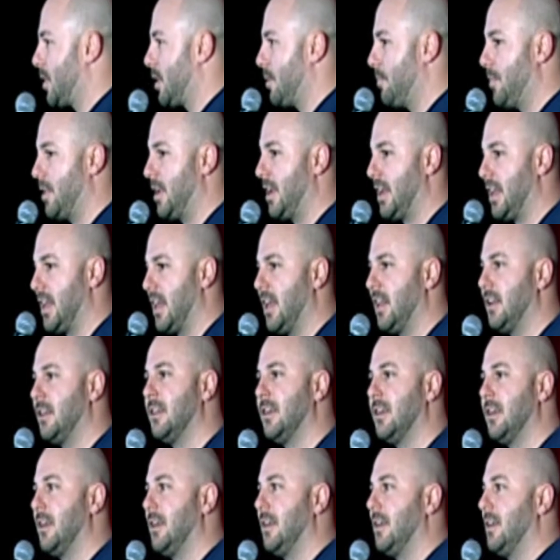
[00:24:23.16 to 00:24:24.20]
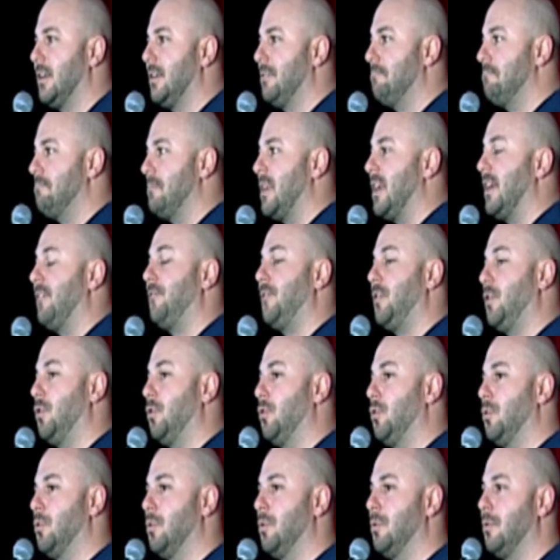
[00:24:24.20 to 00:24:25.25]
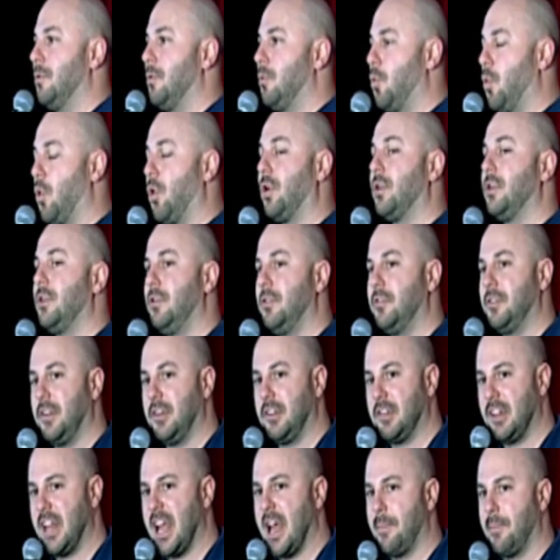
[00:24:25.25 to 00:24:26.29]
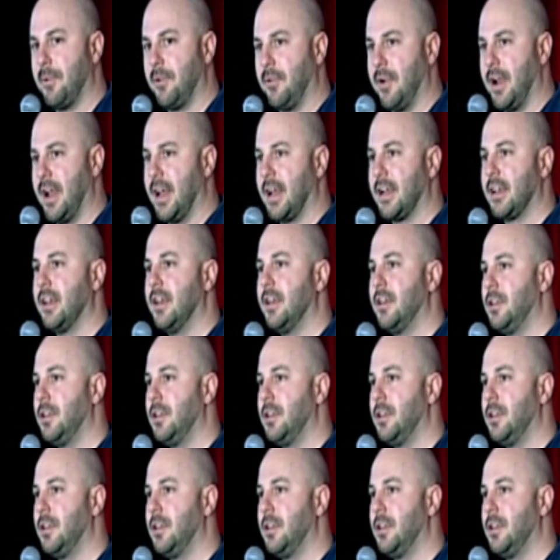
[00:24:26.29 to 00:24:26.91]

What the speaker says: But again, if you weren't using SnapNrack,